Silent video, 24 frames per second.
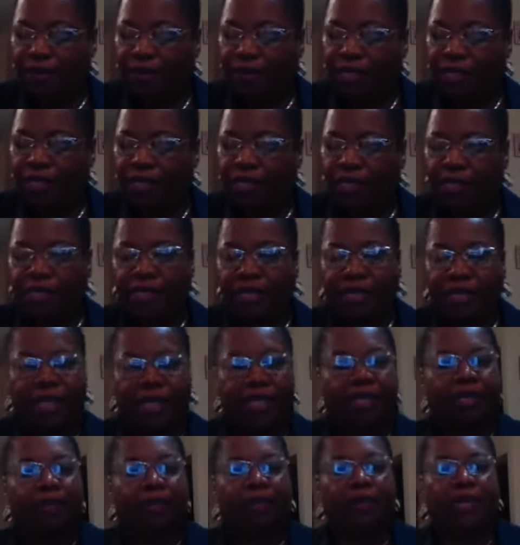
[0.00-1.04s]
business
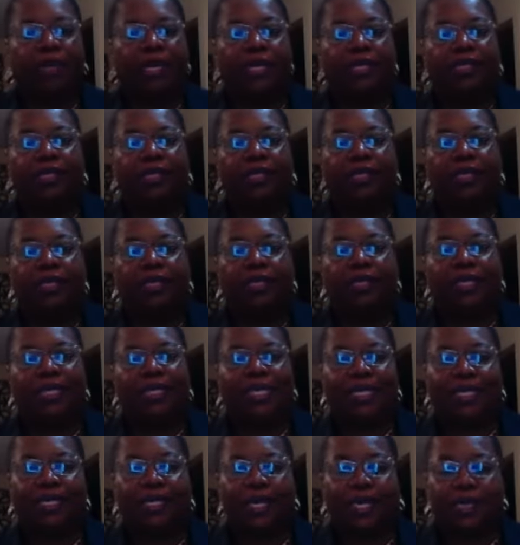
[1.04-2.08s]
enterprise
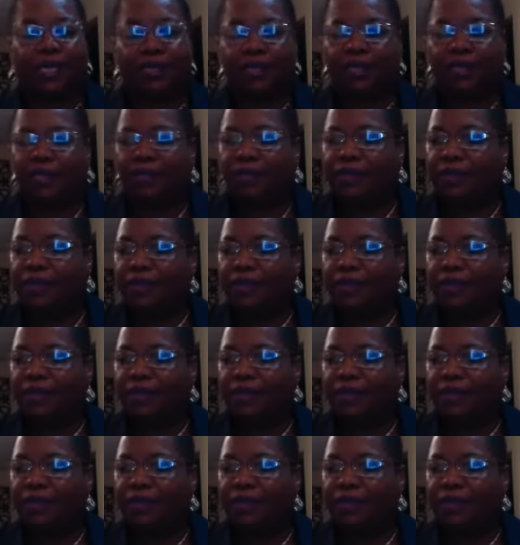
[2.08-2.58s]
success.